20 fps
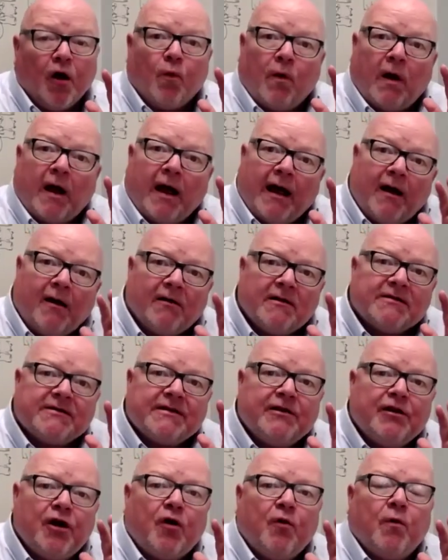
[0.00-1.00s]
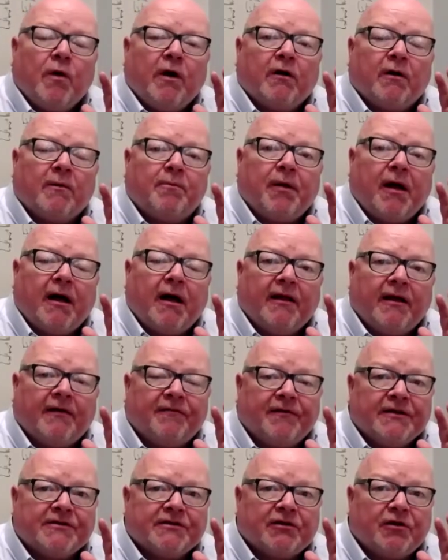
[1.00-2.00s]
Well, how does he know where to apply
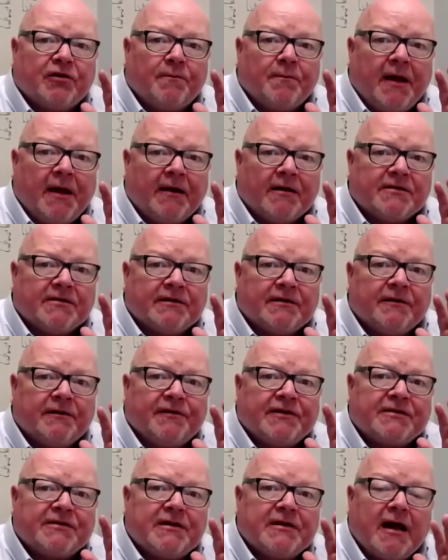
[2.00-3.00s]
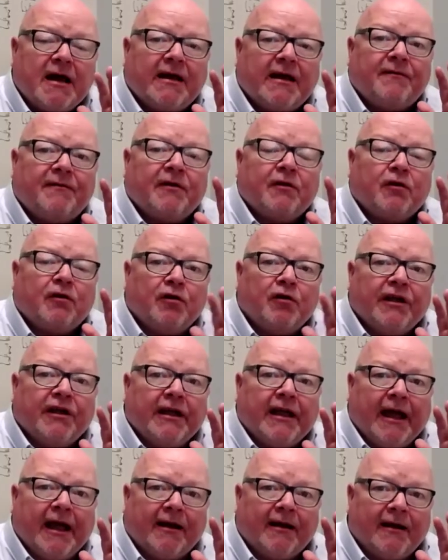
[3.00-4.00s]
that physical medicine if he's not even
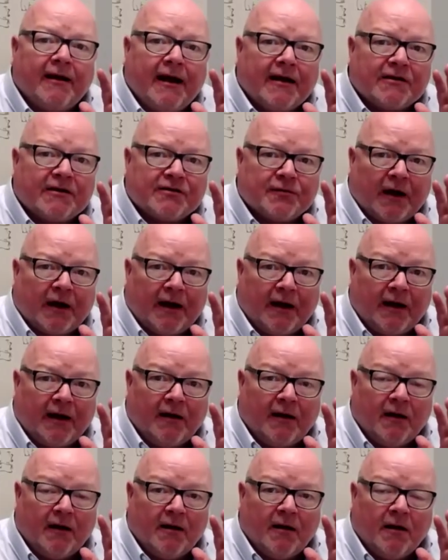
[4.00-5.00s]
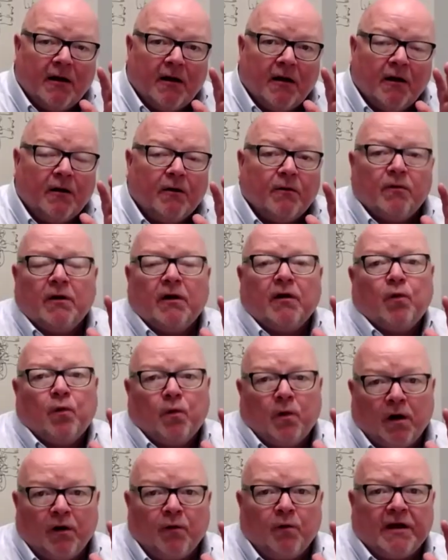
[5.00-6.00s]
looking at an x-ray? Well,
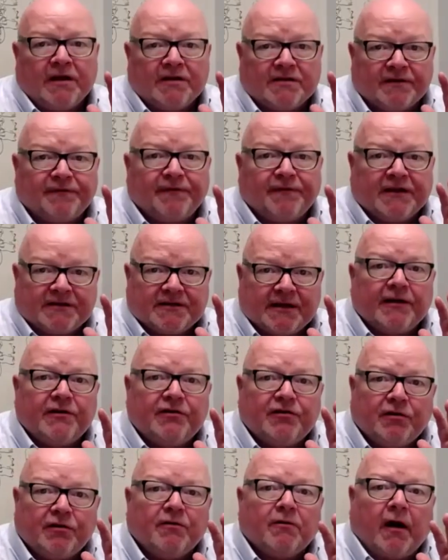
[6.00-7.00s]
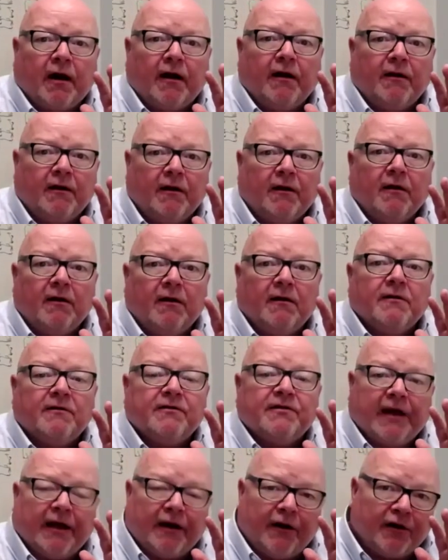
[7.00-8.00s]
one way is a fixation, right?
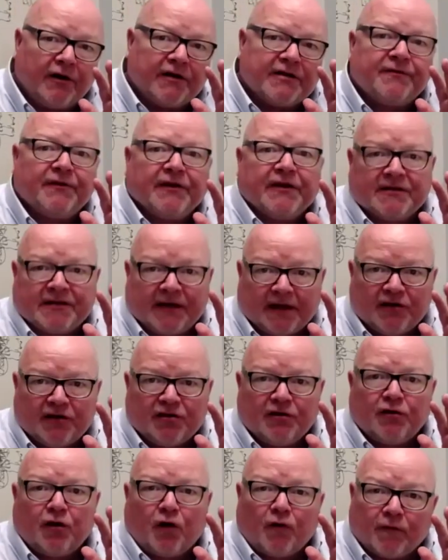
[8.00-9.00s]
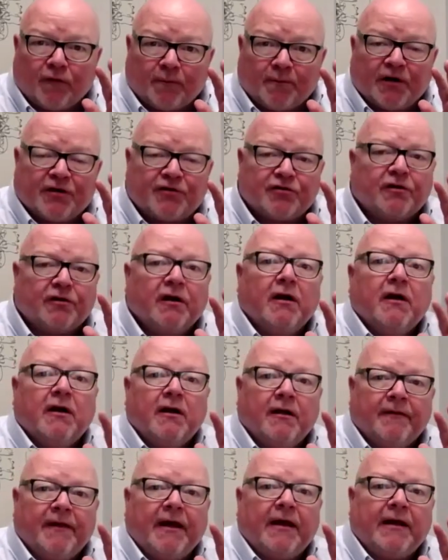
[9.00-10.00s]
Tenderness, fixation, overpressure.
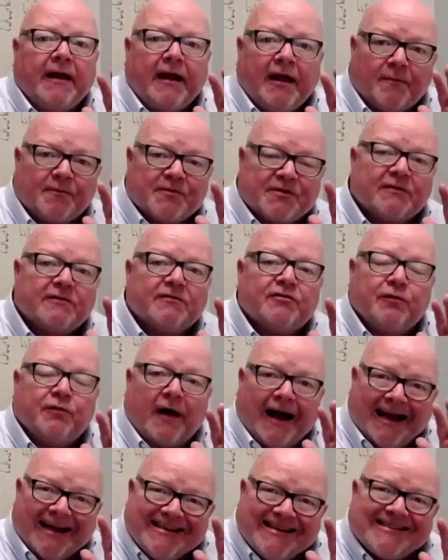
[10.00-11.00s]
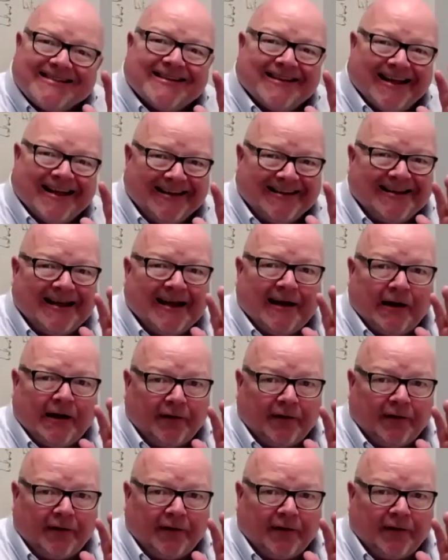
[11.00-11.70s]
That helps to isolate that